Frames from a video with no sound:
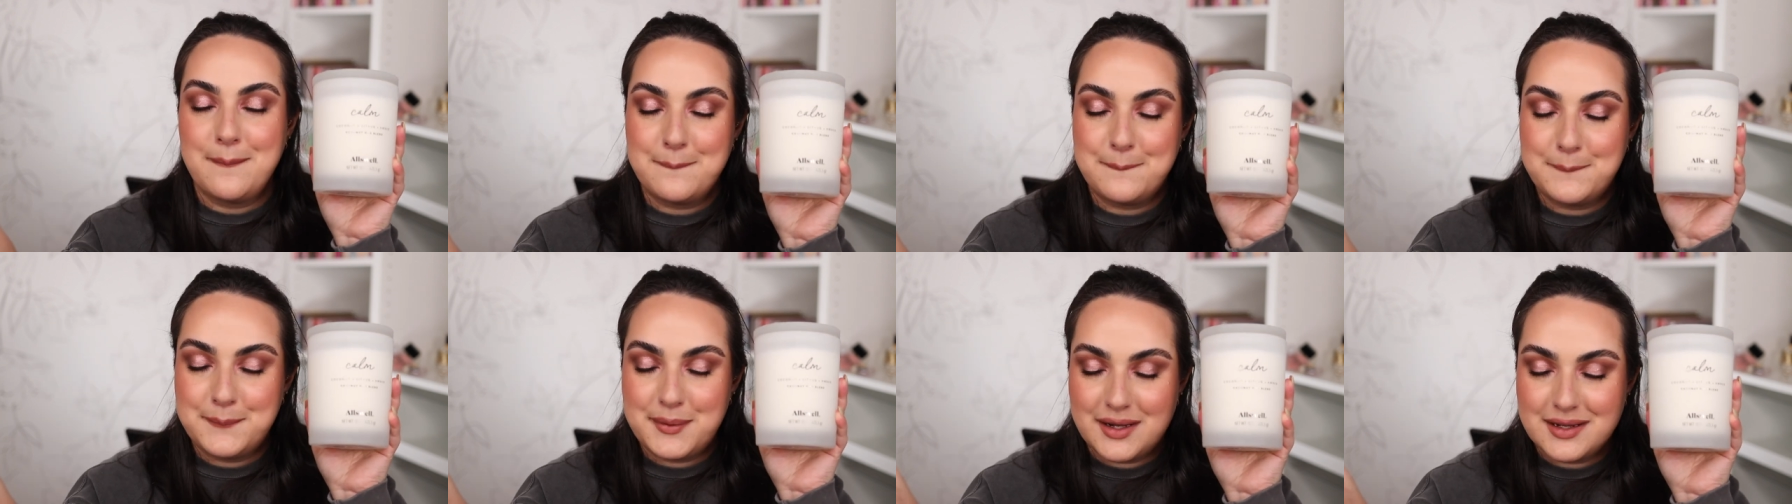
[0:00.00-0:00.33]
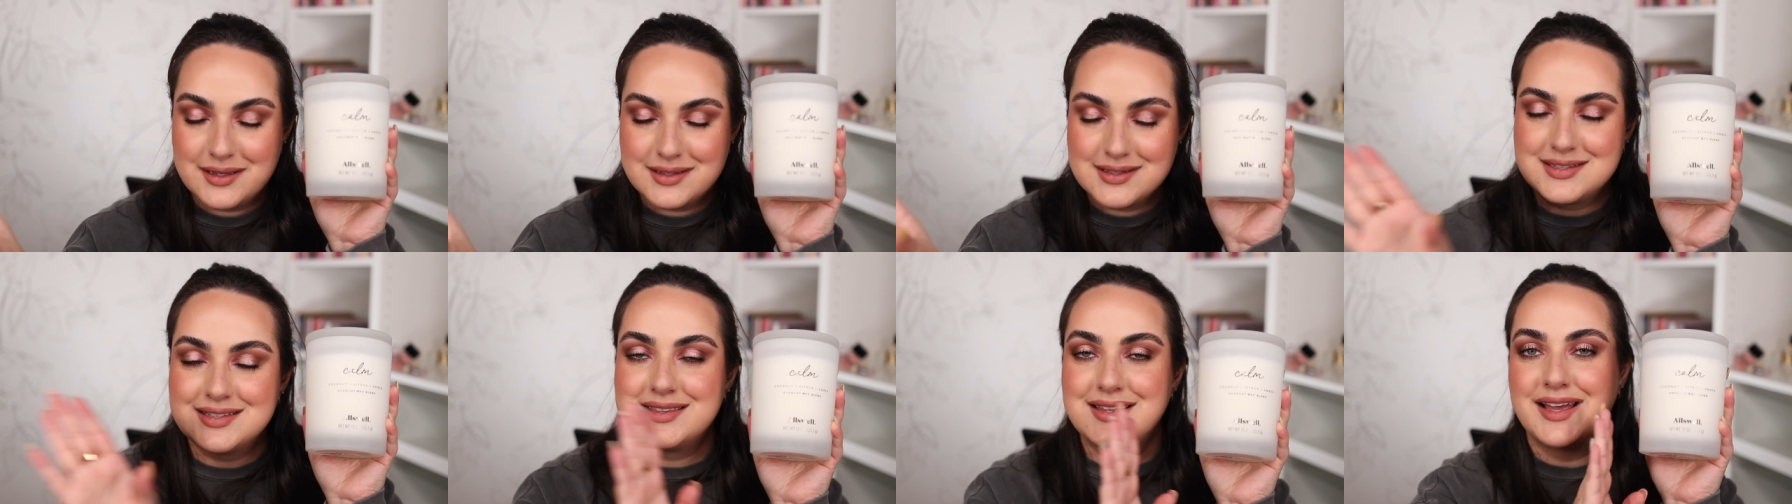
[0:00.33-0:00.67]

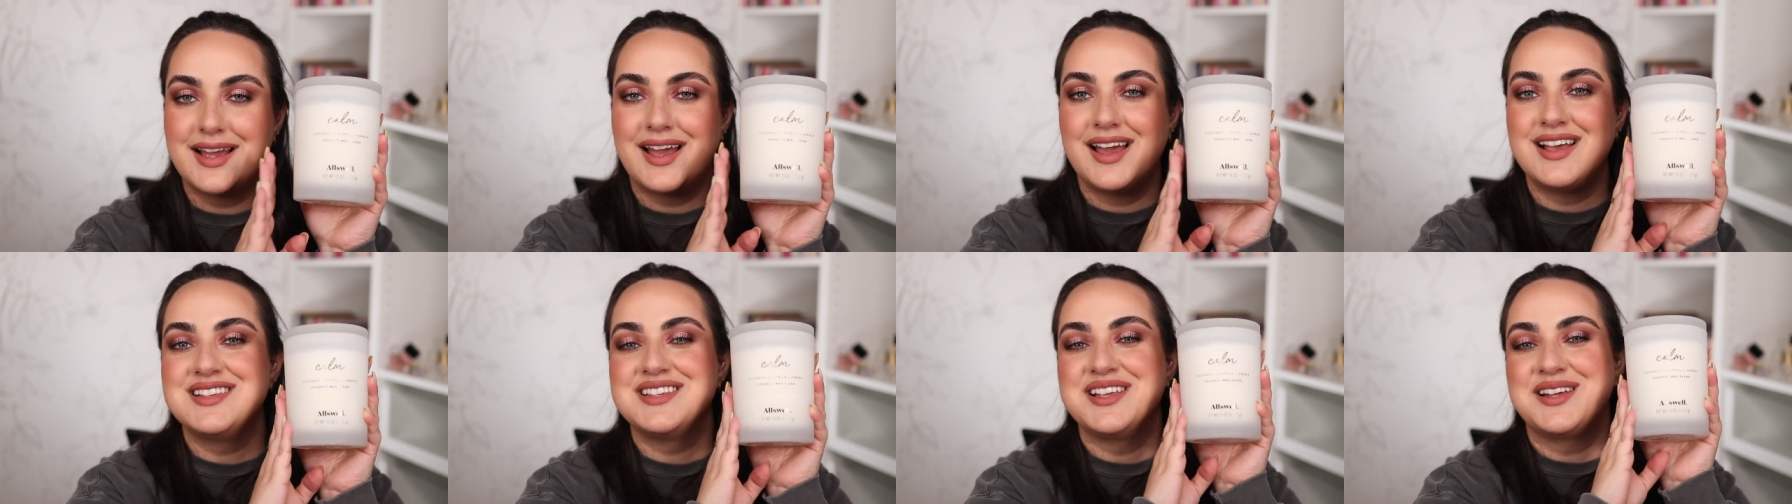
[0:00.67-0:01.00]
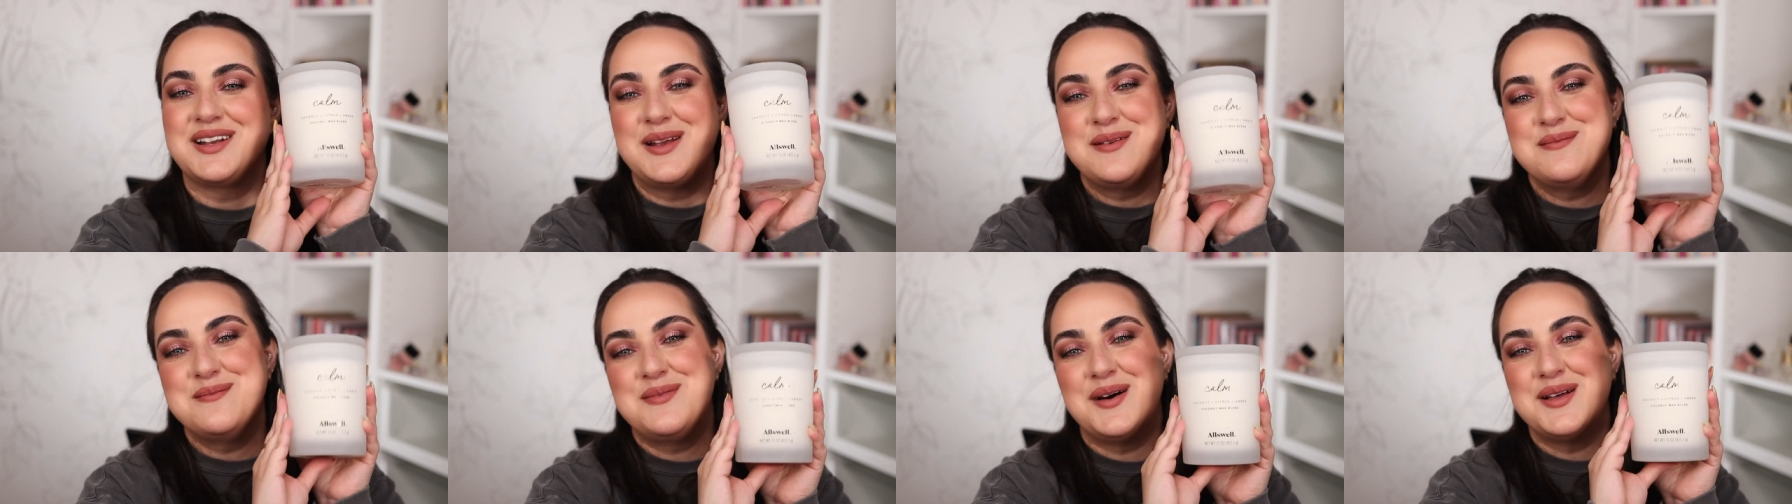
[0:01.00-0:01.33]
But like I said,
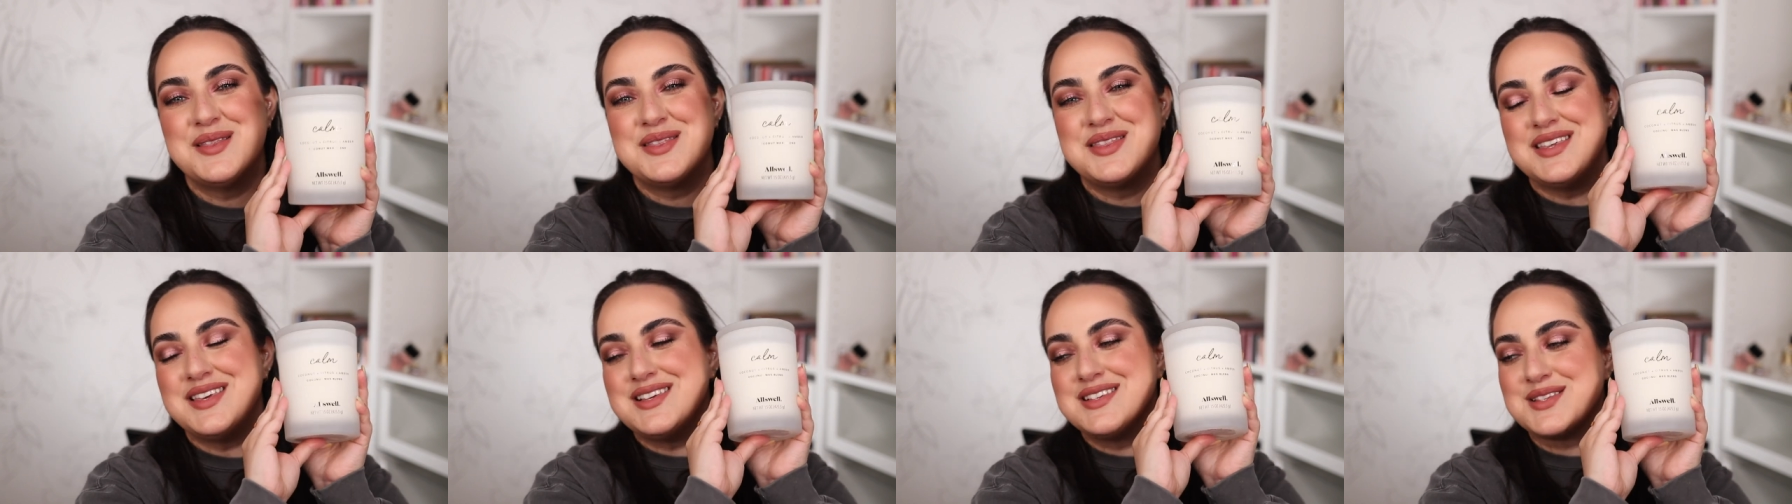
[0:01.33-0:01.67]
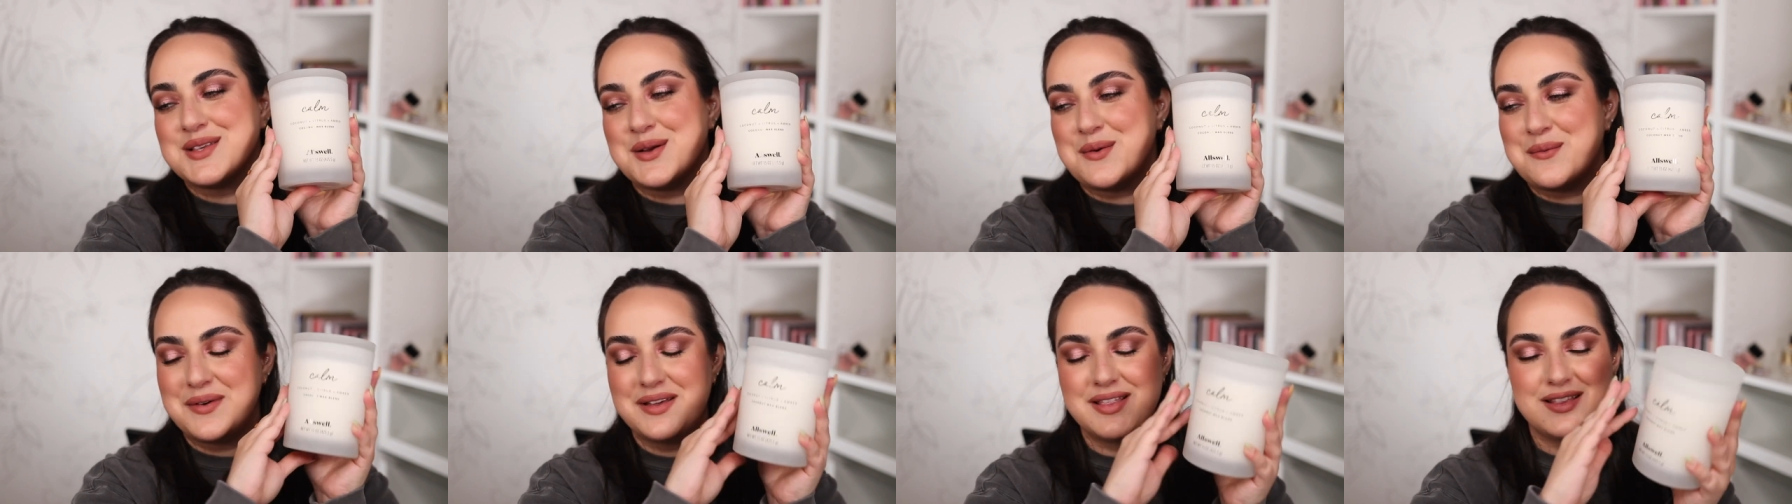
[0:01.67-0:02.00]
I bought
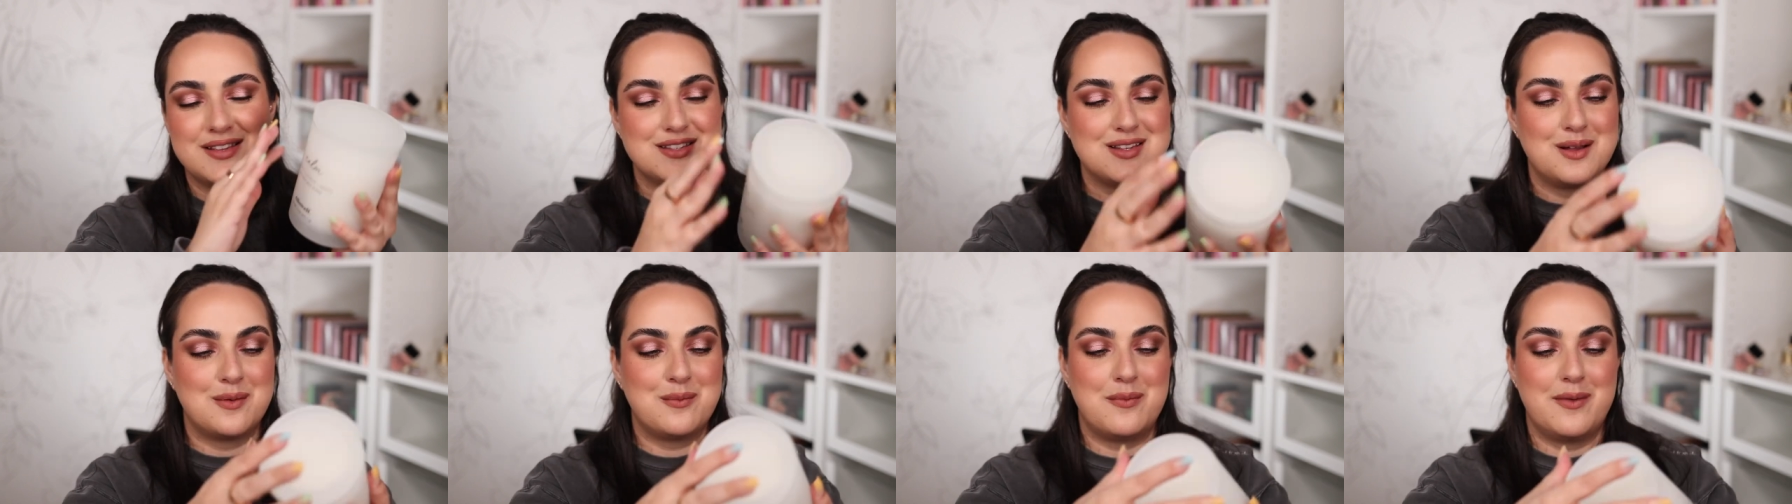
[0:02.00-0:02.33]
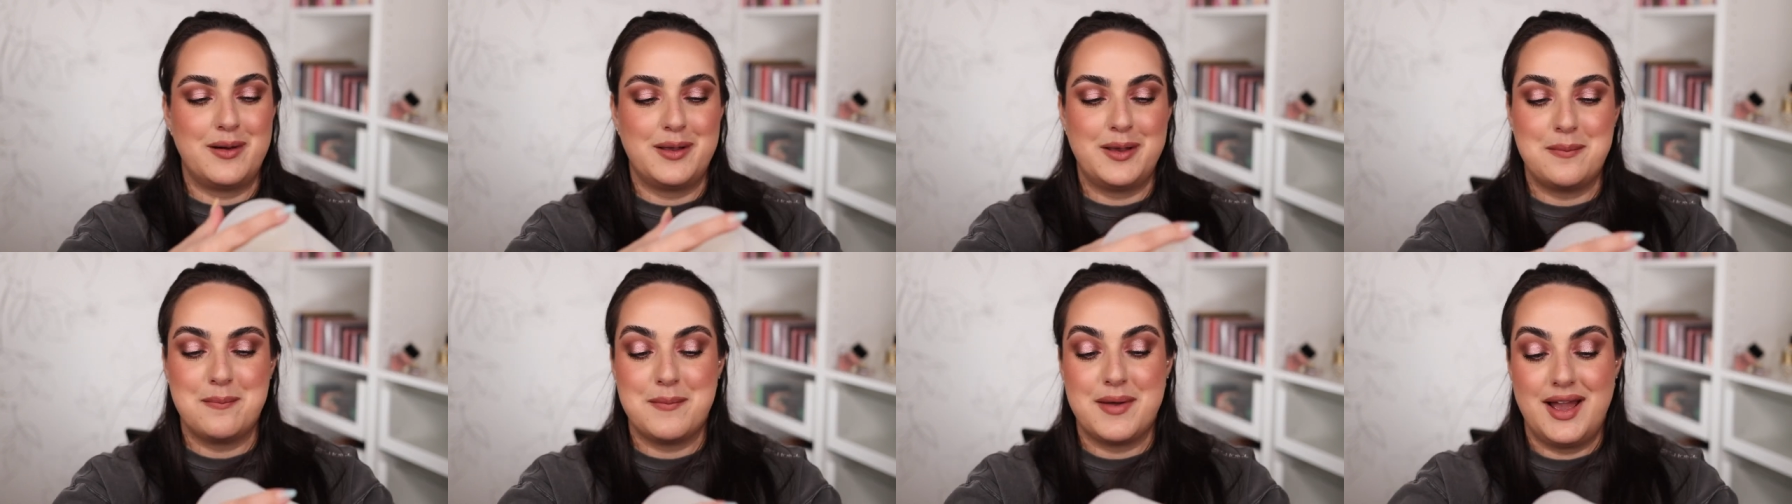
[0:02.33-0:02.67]
these with
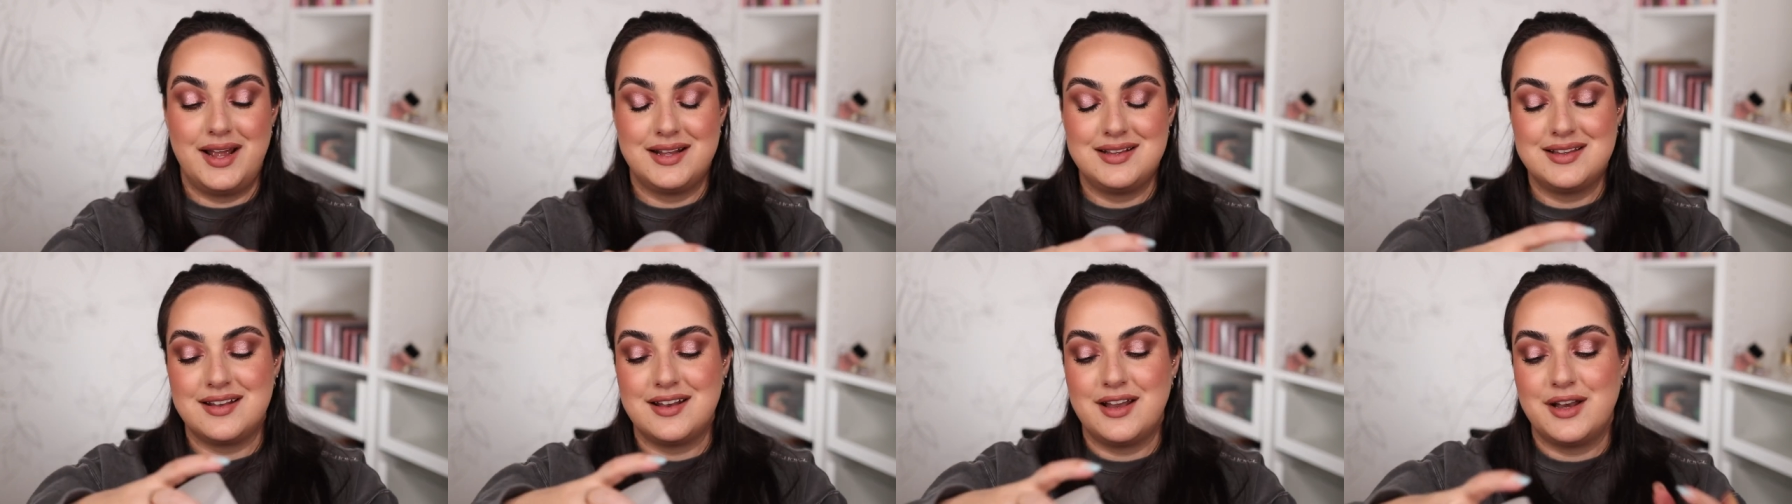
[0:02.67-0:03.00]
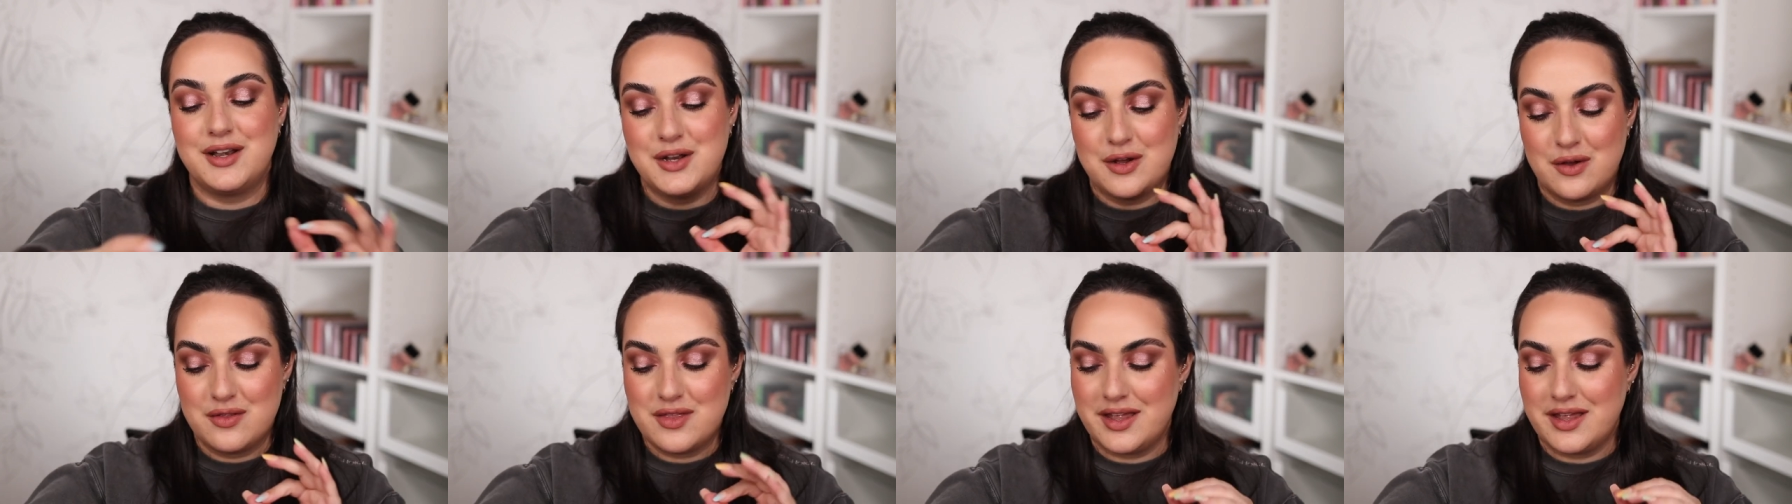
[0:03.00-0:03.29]
someone in mind and I know